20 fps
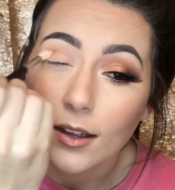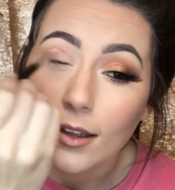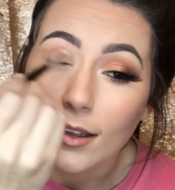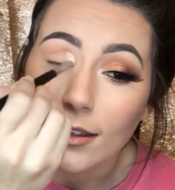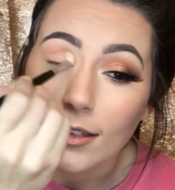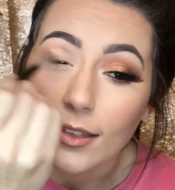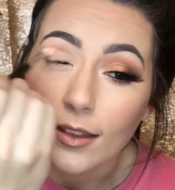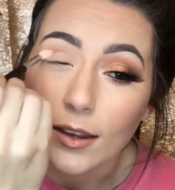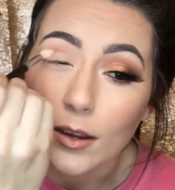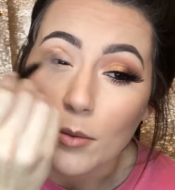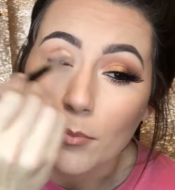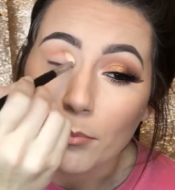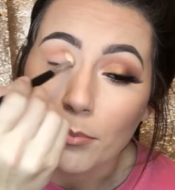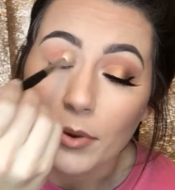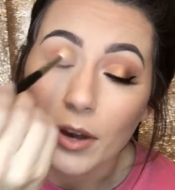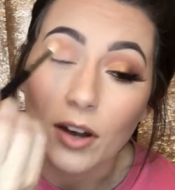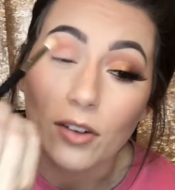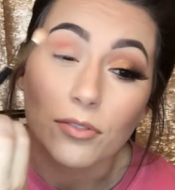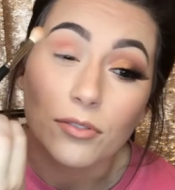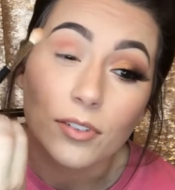and then
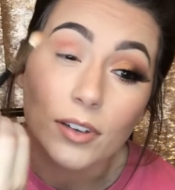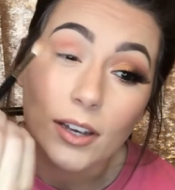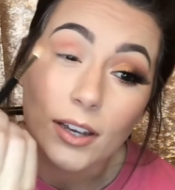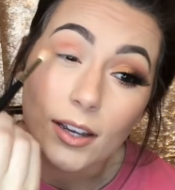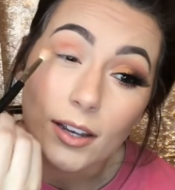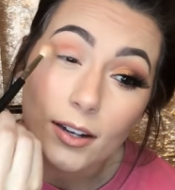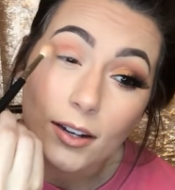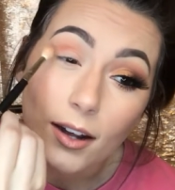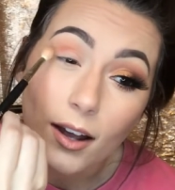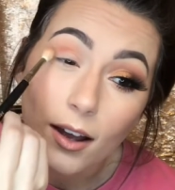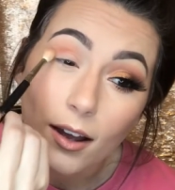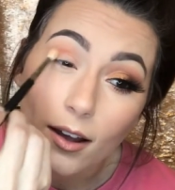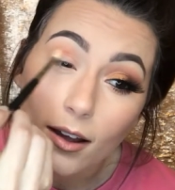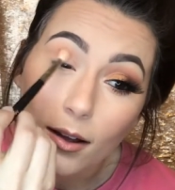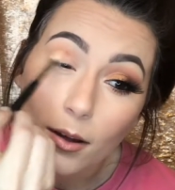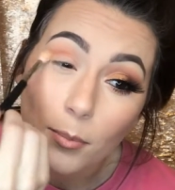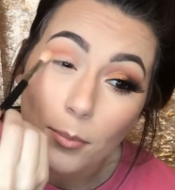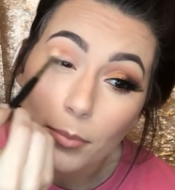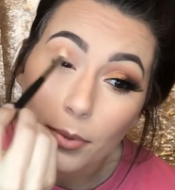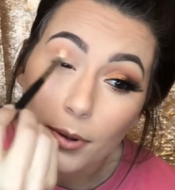buff it
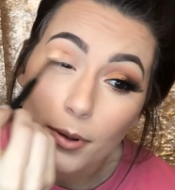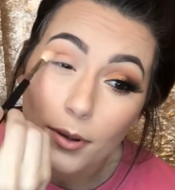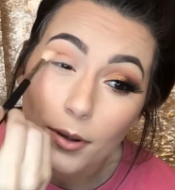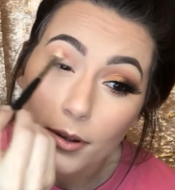up